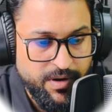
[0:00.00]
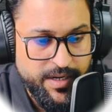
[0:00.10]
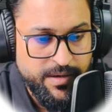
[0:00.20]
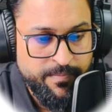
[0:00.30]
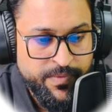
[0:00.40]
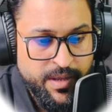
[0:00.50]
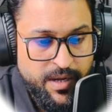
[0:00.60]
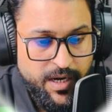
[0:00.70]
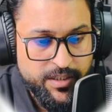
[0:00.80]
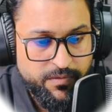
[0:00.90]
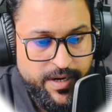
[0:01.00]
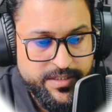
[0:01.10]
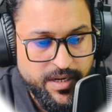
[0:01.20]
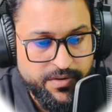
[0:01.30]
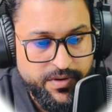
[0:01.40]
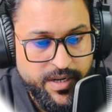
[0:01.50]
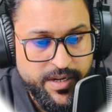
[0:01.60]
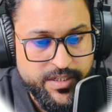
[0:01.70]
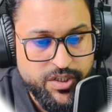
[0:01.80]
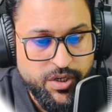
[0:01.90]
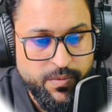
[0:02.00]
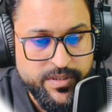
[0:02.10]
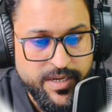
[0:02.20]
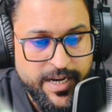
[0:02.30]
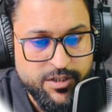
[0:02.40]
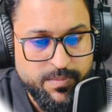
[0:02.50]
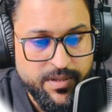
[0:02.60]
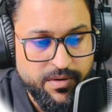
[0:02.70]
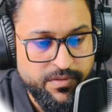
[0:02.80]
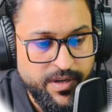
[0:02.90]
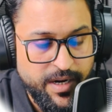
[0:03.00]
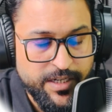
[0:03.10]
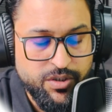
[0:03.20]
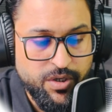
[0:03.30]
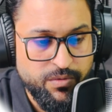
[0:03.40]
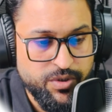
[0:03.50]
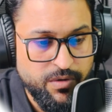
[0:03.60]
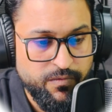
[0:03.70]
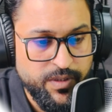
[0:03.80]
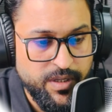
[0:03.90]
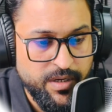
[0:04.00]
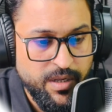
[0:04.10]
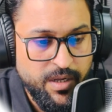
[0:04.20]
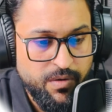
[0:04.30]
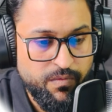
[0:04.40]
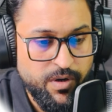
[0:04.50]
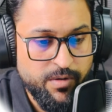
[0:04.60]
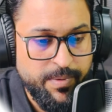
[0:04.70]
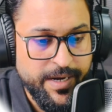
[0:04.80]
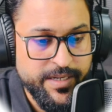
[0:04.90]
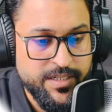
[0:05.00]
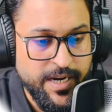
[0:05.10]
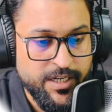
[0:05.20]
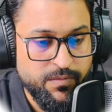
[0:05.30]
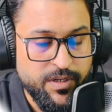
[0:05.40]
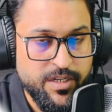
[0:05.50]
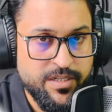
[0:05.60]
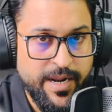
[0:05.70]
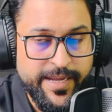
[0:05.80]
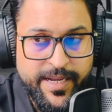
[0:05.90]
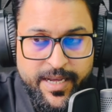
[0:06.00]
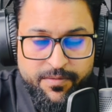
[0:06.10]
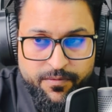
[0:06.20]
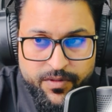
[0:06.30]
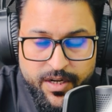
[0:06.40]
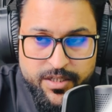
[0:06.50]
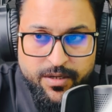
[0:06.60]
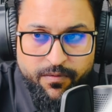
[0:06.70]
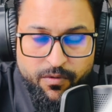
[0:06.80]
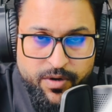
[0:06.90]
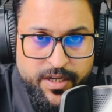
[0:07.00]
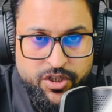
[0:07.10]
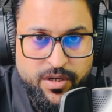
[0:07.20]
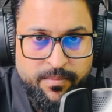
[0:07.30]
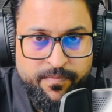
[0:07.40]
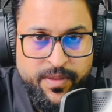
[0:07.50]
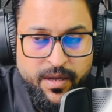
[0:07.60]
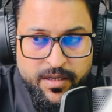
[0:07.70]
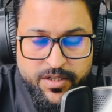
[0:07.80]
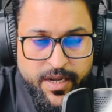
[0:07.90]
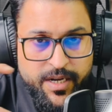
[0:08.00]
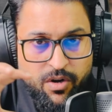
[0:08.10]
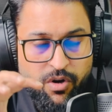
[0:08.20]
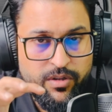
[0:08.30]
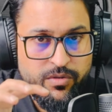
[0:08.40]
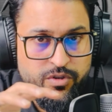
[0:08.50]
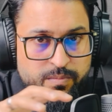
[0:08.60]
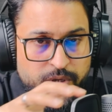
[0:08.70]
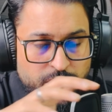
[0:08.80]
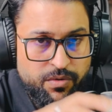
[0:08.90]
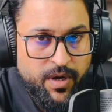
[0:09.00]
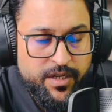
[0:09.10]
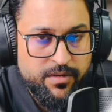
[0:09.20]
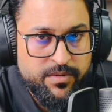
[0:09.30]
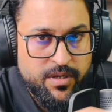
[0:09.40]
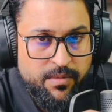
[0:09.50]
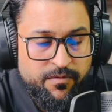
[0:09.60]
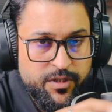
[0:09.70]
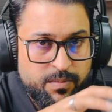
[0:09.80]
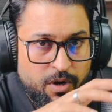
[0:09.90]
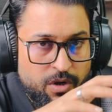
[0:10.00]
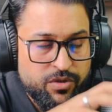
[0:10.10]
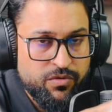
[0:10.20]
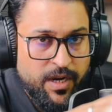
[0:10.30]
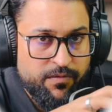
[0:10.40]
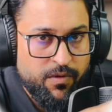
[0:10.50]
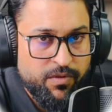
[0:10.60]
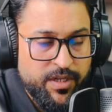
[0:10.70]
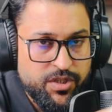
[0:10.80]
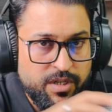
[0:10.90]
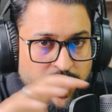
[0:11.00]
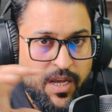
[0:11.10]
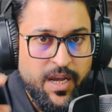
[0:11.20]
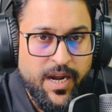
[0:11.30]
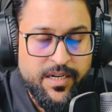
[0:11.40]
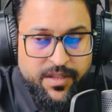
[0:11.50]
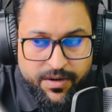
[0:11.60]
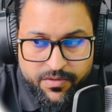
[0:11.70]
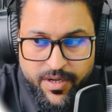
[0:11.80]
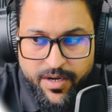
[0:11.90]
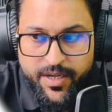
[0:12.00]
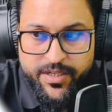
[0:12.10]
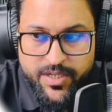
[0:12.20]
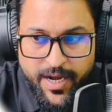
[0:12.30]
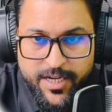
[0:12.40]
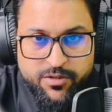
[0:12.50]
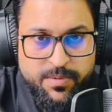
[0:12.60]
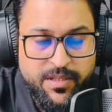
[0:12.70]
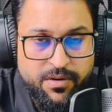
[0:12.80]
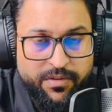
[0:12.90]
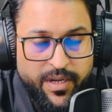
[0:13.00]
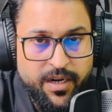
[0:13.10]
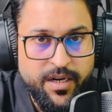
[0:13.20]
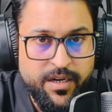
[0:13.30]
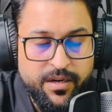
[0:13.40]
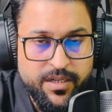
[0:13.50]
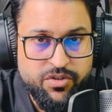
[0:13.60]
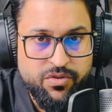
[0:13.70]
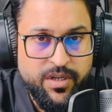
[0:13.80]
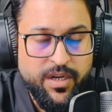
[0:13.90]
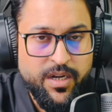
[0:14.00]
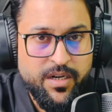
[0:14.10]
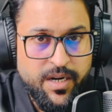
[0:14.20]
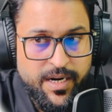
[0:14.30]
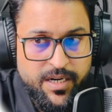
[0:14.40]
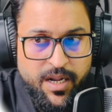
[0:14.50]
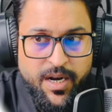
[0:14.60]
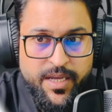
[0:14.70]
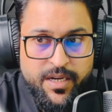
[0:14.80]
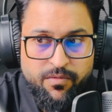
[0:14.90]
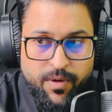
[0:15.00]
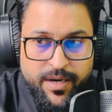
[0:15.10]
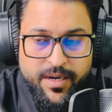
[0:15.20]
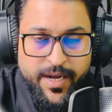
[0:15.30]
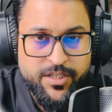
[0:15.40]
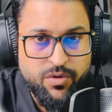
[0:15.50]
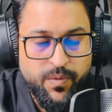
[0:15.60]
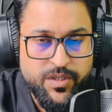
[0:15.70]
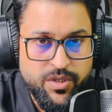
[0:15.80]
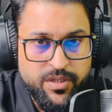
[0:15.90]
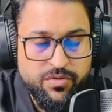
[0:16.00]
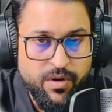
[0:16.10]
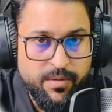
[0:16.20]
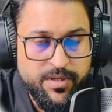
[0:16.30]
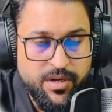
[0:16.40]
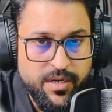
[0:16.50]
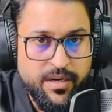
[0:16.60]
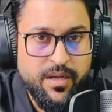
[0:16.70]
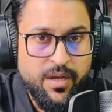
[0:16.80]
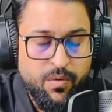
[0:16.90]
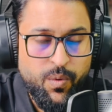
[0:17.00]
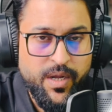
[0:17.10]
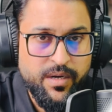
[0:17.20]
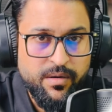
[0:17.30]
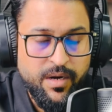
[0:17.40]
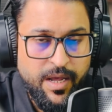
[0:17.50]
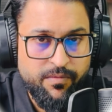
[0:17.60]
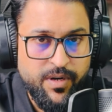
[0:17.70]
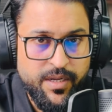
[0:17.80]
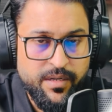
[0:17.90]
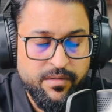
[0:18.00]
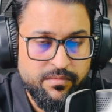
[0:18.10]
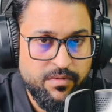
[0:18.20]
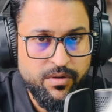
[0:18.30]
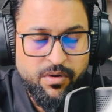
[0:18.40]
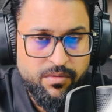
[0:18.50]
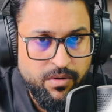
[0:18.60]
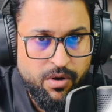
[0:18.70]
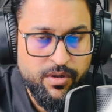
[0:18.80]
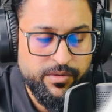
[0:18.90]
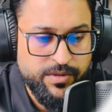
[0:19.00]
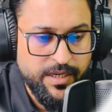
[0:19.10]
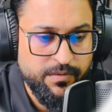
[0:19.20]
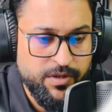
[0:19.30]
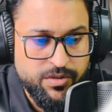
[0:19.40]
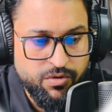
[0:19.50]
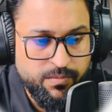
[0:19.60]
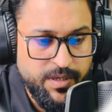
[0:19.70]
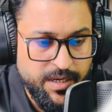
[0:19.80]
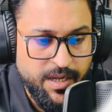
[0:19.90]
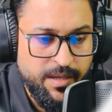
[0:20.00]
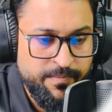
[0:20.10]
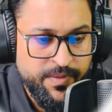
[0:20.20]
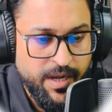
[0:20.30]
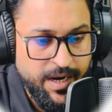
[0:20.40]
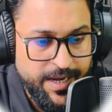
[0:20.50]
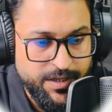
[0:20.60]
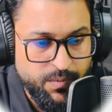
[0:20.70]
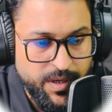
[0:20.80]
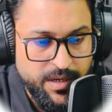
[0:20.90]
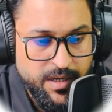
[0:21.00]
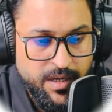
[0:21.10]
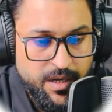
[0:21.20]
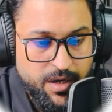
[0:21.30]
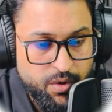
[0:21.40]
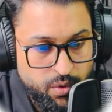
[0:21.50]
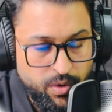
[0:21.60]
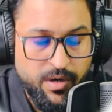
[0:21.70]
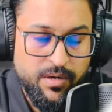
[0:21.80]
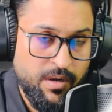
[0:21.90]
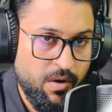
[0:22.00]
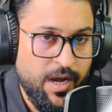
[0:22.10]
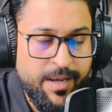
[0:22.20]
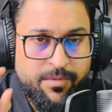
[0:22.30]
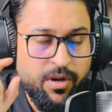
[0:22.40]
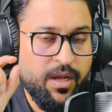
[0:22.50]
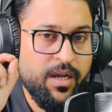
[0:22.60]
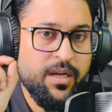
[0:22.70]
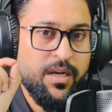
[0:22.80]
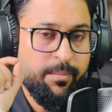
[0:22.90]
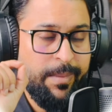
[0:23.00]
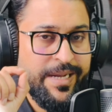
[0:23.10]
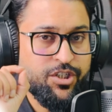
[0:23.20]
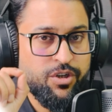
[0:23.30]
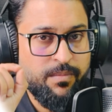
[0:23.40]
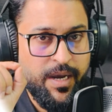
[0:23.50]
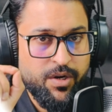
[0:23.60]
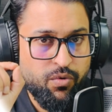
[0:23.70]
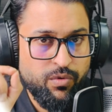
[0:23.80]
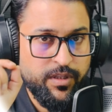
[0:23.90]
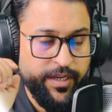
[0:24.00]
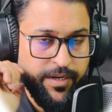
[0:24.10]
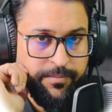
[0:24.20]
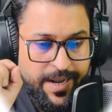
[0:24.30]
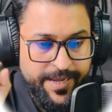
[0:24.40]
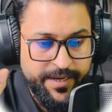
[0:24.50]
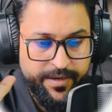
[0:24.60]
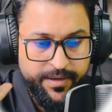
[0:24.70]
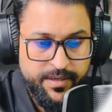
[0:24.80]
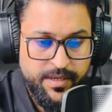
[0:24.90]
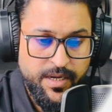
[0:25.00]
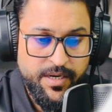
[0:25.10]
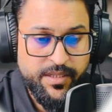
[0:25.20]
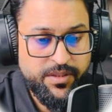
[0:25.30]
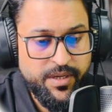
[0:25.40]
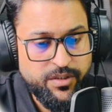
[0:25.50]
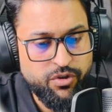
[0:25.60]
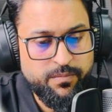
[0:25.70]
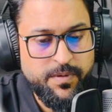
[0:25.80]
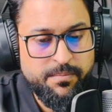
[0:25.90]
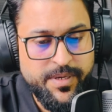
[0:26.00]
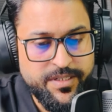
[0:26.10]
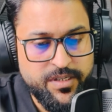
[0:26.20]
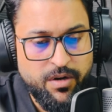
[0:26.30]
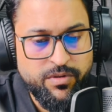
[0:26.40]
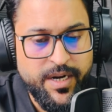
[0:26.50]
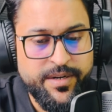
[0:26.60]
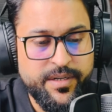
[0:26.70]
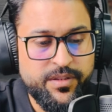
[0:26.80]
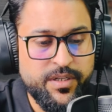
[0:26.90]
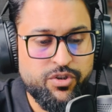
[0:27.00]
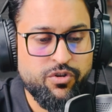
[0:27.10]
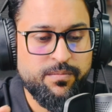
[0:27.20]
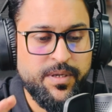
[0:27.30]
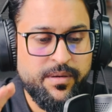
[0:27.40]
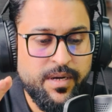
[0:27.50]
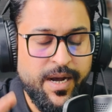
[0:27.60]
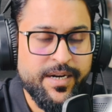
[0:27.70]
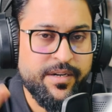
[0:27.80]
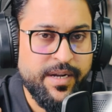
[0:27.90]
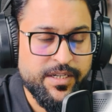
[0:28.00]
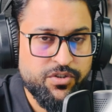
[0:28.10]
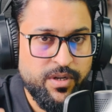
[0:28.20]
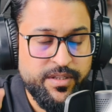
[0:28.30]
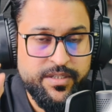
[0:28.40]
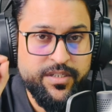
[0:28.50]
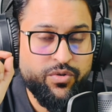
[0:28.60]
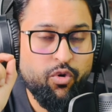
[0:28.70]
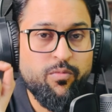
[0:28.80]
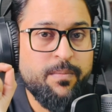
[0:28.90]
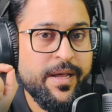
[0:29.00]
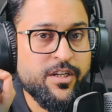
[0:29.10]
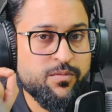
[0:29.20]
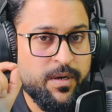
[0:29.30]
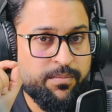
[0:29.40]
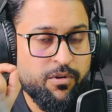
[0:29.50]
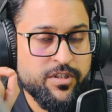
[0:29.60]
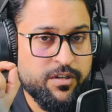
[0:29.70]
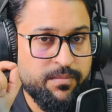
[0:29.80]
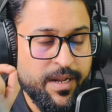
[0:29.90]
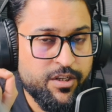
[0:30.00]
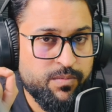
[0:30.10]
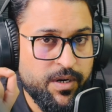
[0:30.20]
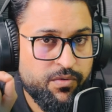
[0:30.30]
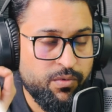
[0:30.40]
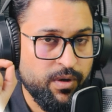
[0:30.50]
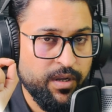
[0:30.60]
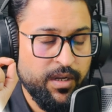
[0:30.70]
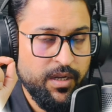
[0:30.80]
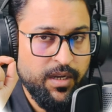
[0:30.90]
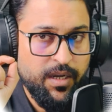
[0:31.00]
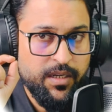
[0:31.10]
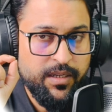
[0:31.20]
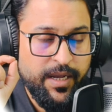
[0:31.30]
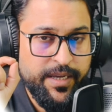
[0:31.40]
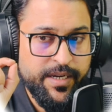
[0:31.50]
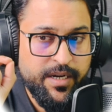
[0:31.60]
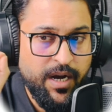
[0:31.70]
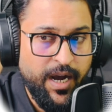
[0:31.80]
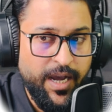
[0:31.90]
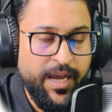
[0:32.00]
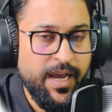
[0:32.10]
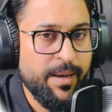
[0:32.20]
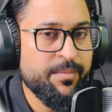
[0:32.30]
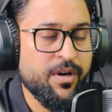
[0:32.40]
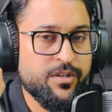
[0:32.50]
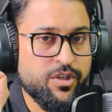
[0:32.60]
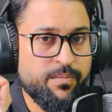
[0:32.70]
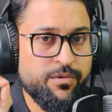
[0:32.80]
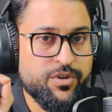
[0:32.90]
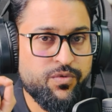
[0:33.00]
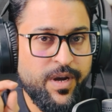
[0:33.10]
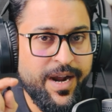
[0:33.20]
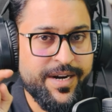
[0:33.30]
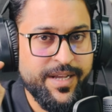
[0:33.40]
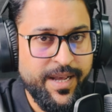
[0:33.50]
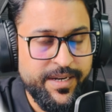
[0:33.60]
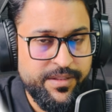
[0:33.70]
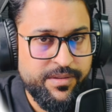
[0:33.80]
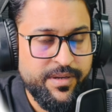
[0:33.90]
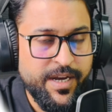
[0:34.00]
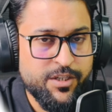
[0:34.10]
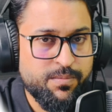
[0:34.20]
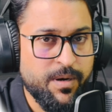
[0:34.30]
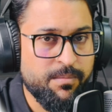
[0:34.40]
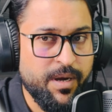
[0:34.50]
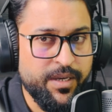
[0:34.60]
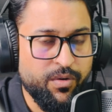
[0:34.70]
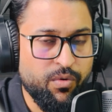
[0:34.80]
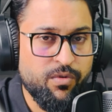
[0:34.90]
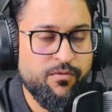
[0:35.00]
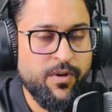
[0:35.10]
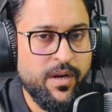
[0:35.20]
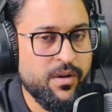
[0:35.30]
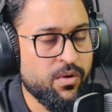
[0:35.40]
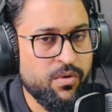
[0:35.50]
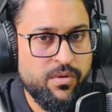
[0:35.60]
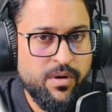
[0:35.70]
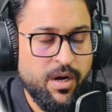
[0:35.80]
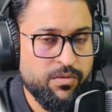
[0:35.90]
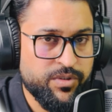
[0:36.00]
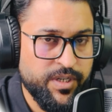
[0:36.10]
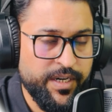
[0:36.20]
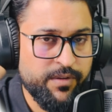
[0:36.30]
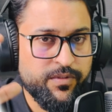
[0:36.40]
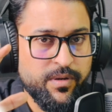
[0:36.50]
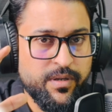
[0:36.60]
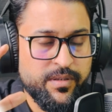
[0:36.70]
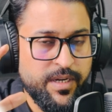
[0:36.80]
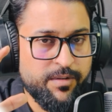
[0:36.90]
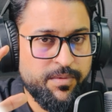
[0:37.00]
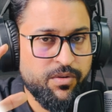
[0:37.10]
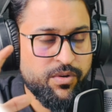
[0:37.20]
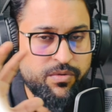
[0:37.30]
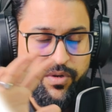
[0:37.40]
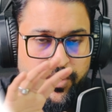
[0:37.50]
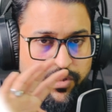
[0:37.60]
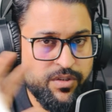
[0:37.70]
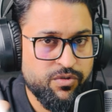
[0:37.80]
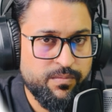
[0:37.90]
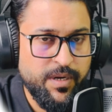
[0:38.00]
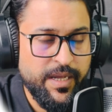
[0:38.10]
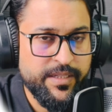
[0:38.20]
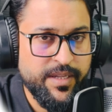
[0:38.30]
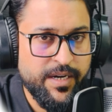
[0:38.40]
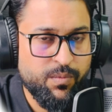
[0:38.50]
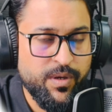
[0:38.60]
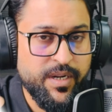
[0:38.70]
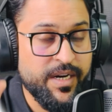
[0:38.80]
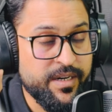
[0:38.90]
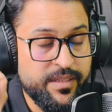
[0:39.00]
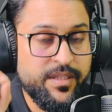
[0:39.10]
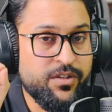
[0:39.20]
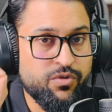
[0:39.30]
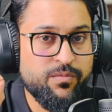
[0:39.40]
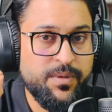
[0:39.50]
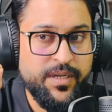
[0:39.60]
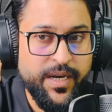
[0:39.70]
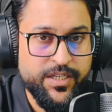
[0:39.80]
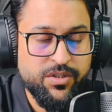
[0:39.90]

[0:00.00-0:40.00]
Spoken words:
right? Otherwise, rearrange sequence as per the real execution within work package activities. Like if there is a foundation, take all those BOQ items which belongs to that foundation and then rearrange as per the real industry data, like when excavation is going to be done, when leveling, all those activities should be in a aligned way. Rule. Now I'm going to mention my rule there. Like nothing should be missed out and nothing should be added extra. This is scope management, project management rule. Like I am not supposed to add anything as per my own will. No, outside of the that BOQ, nothing should be like that one, and nothing should be